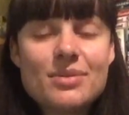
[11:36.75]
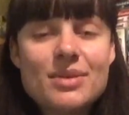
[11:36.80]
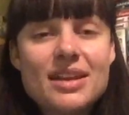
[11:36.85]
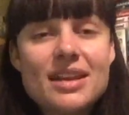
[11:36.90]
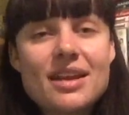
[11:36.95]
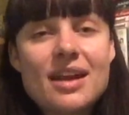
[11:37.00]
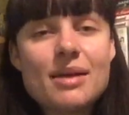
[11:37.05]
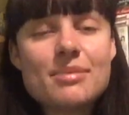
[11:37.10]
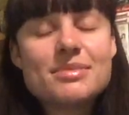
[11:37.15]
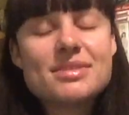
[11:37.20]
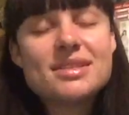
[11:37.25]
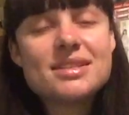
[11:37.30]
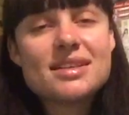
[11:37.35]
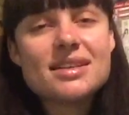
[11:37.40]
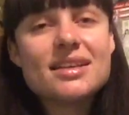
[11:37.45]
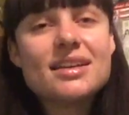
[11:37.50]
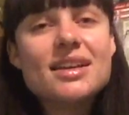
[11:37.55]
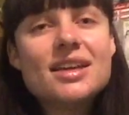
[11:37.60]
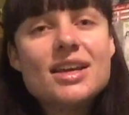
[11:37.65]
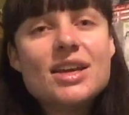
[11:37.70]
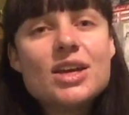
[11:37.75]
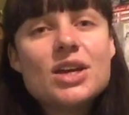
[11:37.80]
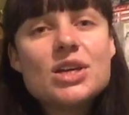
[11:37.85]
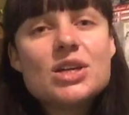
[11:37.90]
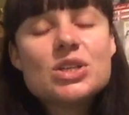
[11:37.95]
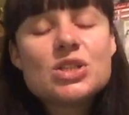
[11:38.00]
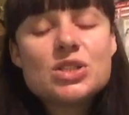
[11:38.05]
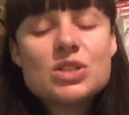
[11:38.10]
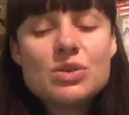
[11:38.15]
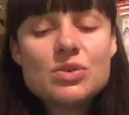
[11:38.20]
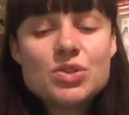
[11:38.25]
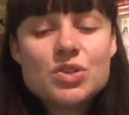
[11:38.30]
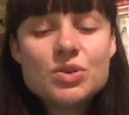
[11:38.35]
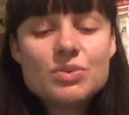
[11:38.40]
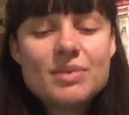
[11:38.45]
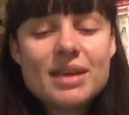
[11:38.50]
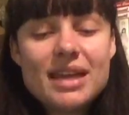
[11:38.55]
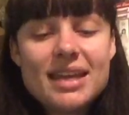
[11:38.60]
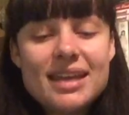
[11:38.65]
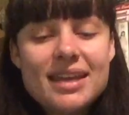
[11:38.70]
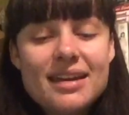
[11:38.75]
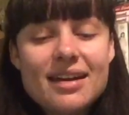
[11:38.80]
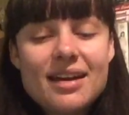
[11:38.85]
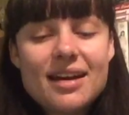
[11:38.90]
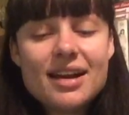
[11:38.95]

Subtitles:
When it comes to social media,